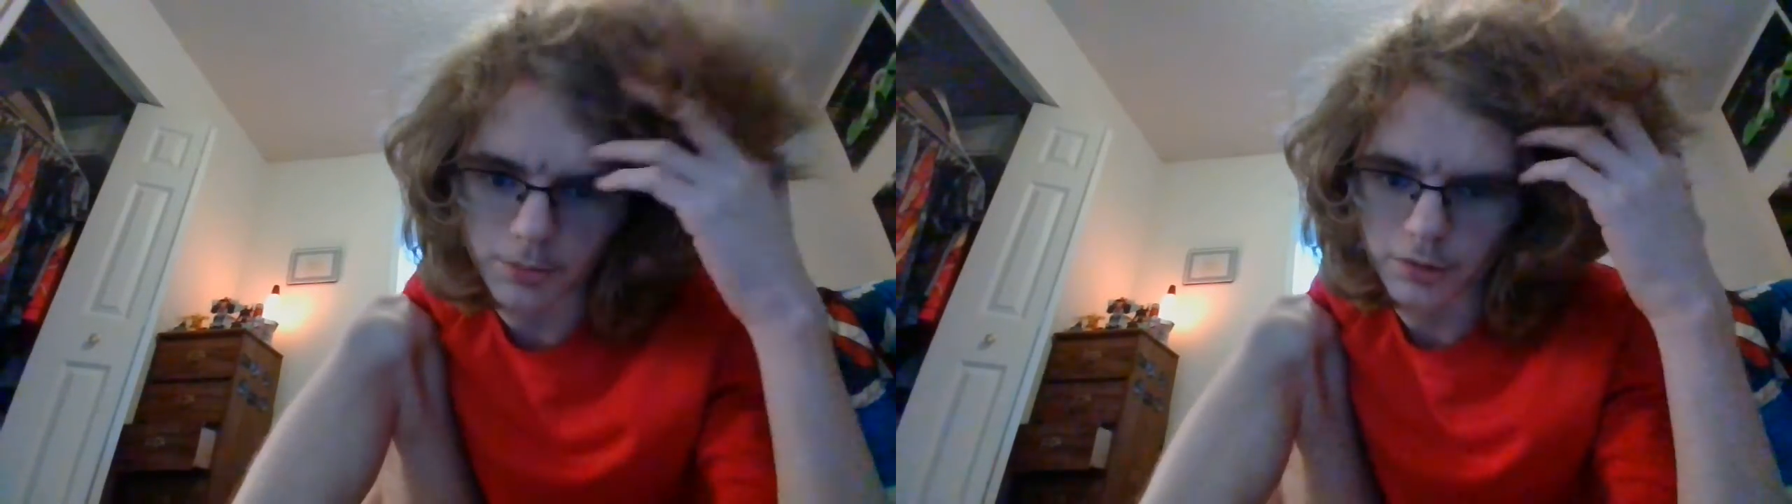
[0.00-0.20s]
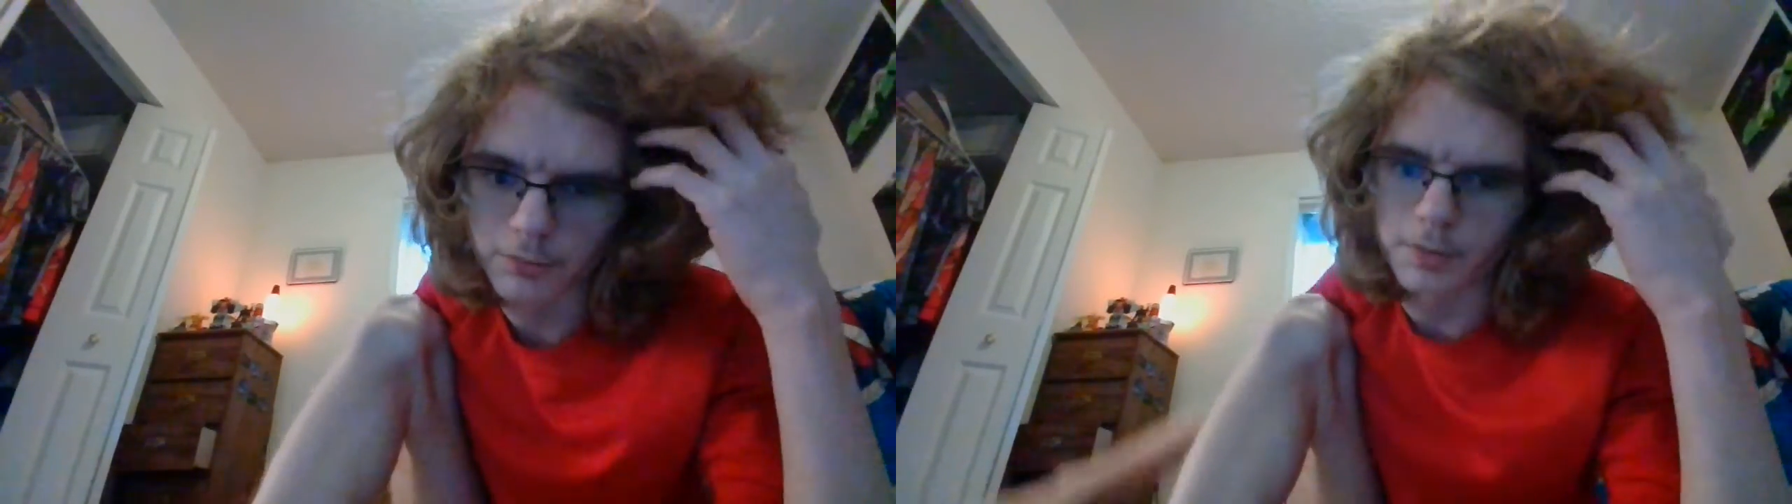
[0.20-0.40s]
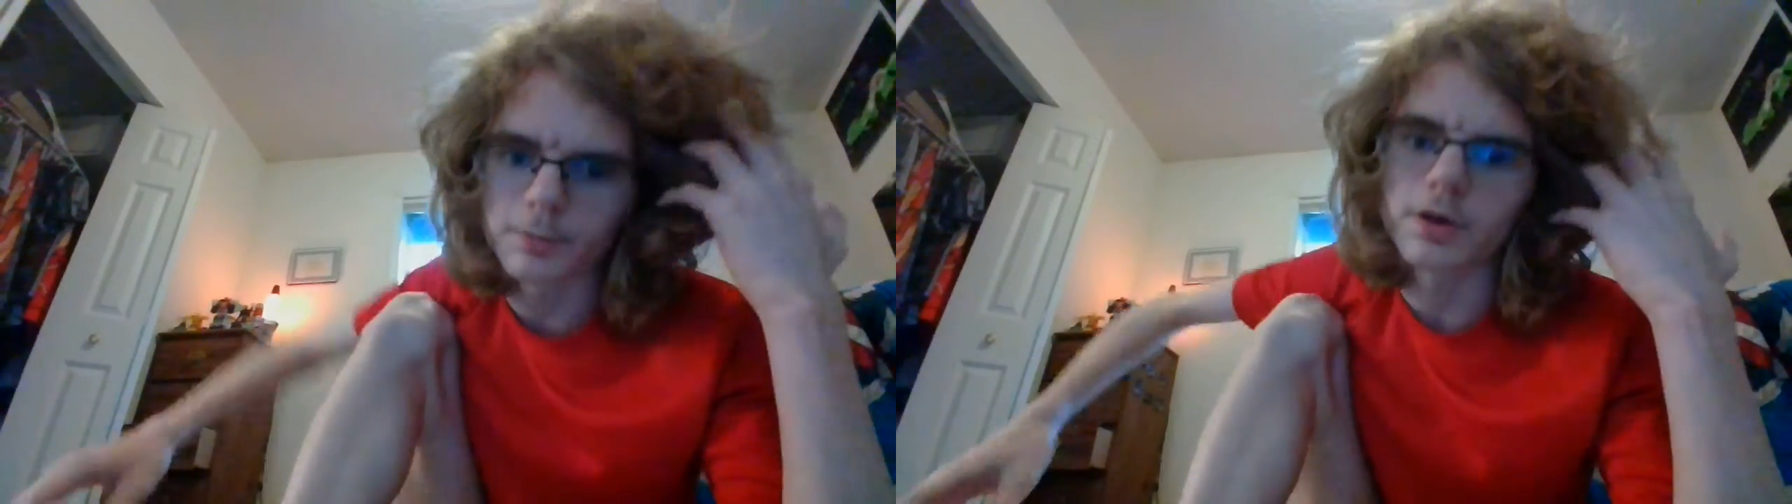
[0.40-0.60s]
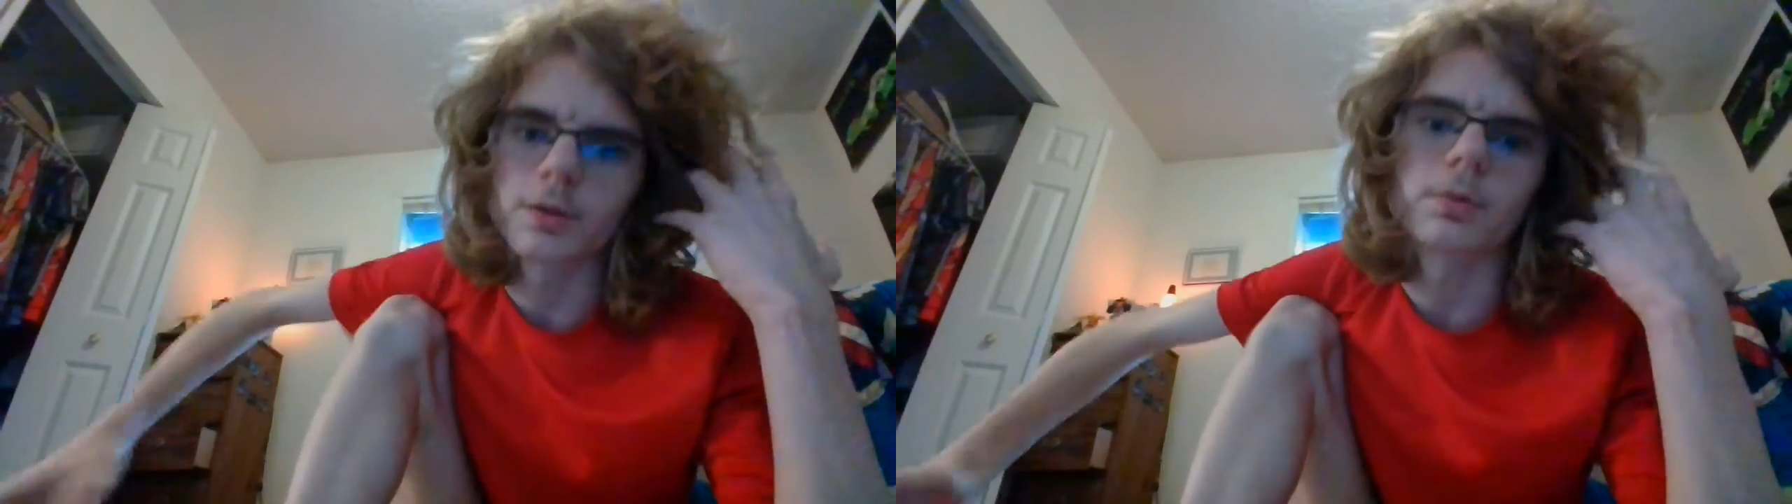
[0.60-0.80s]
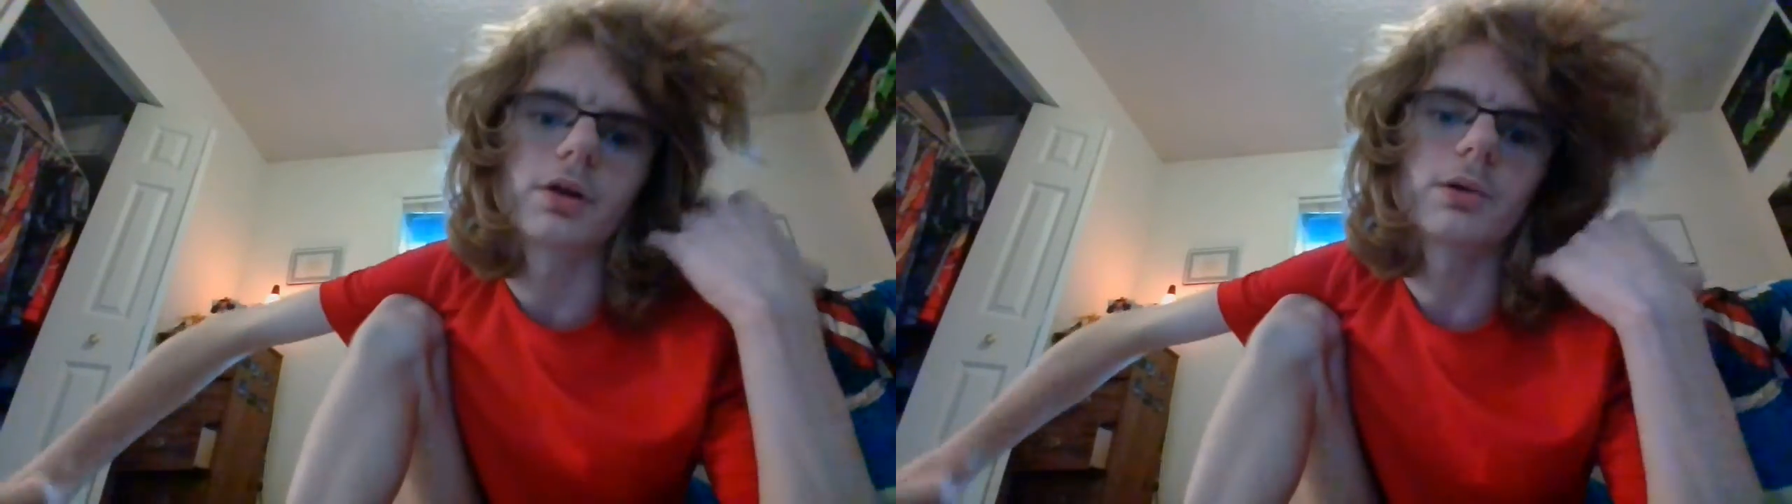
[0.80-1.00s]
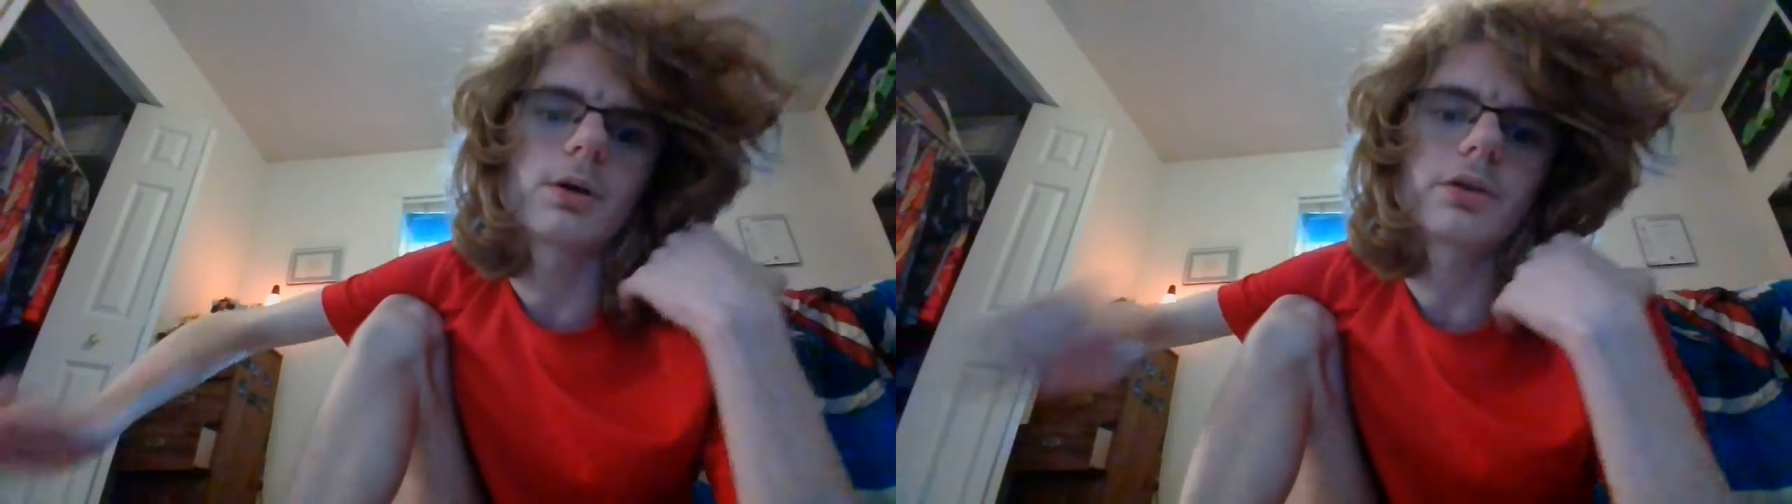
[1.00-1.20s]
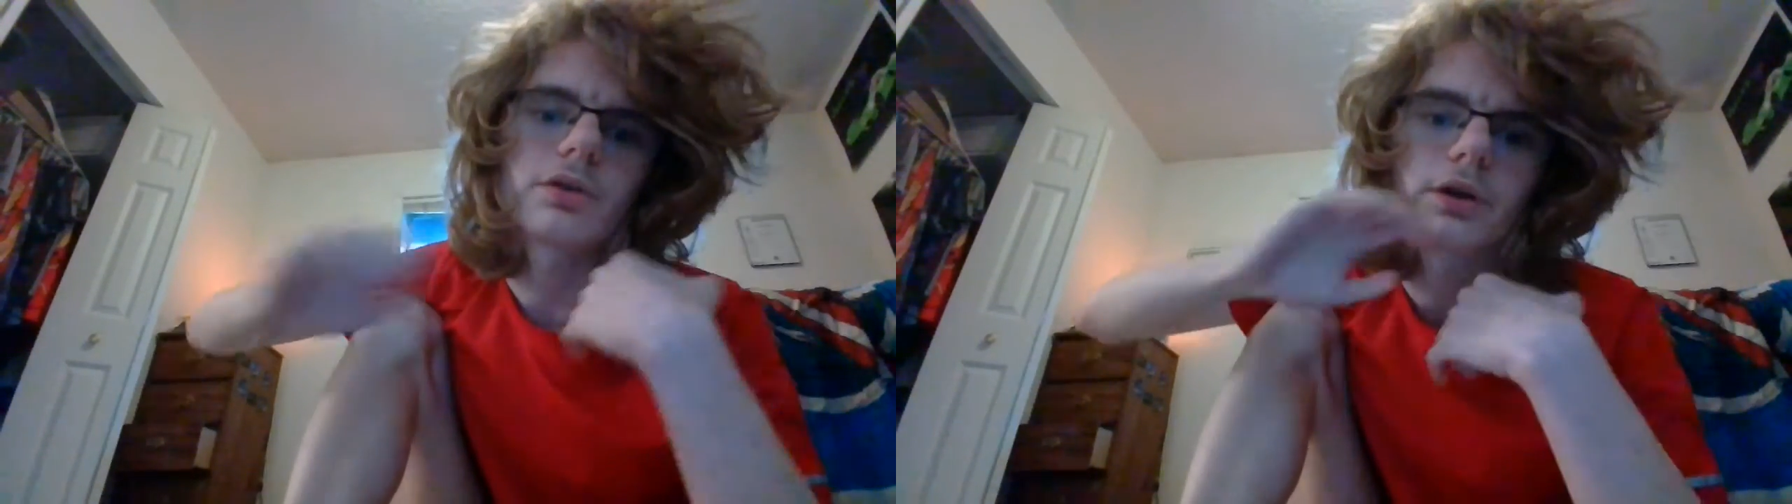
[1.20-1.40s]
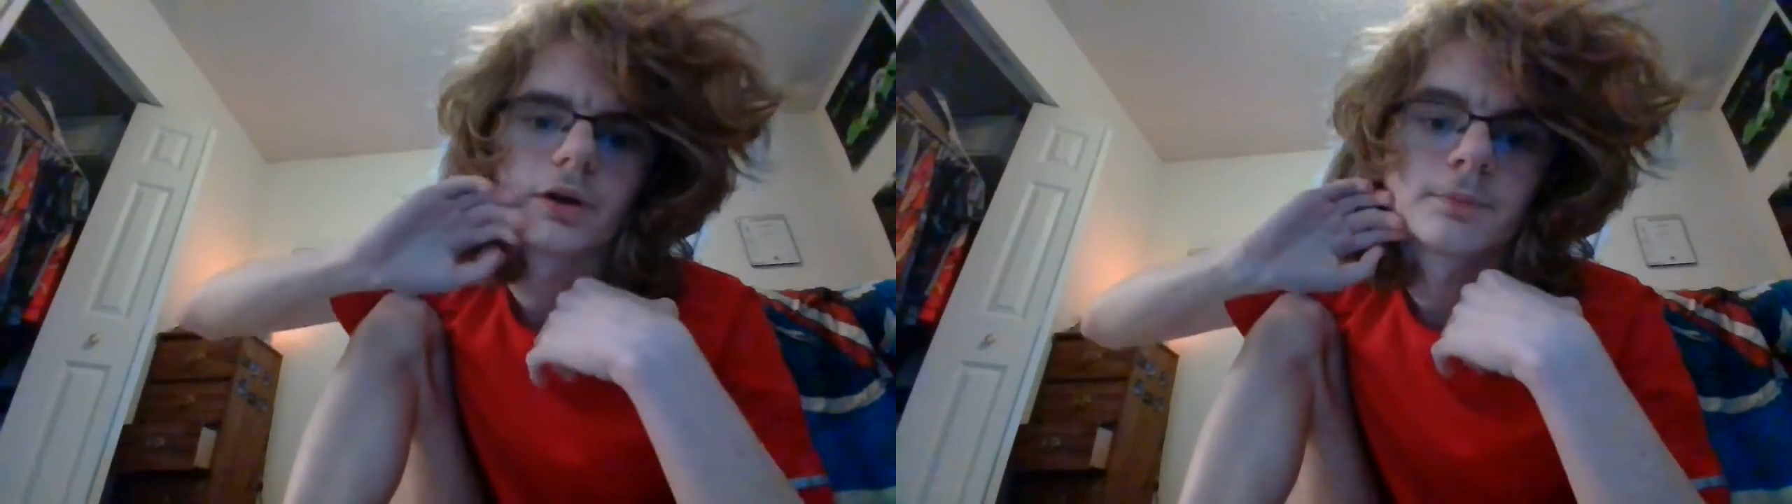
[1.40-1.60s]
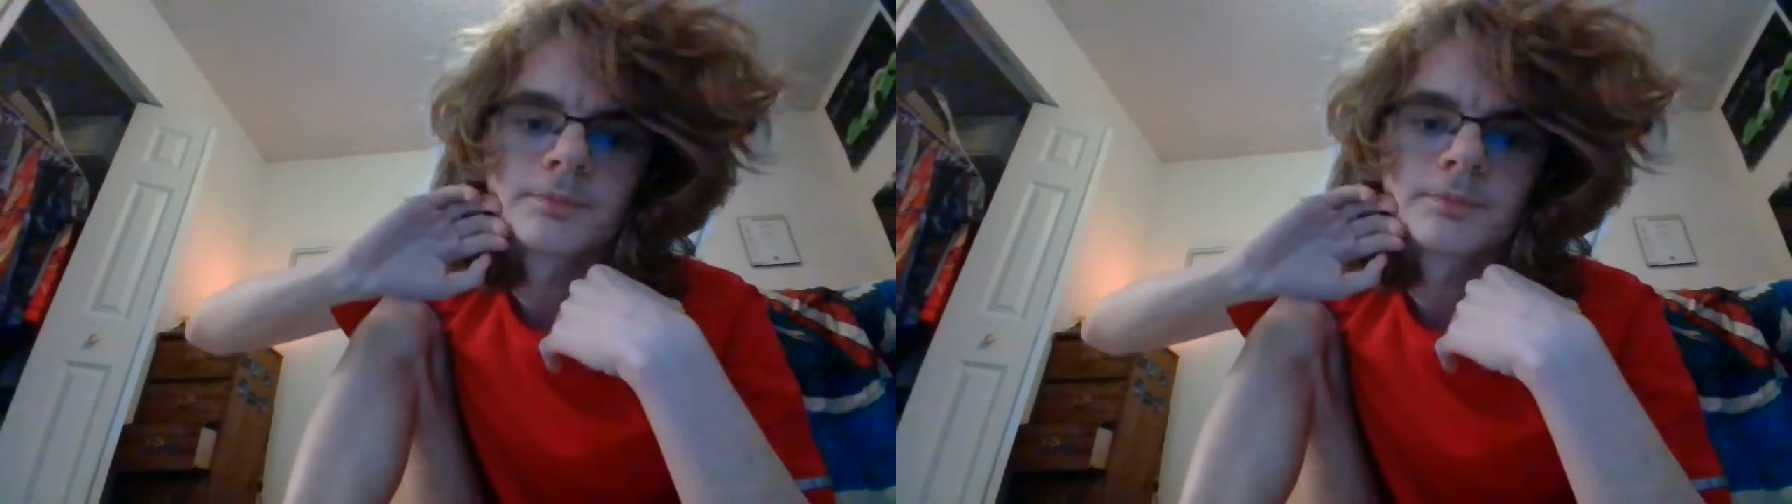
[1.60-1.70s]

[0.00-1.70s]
of the people I play with. Like,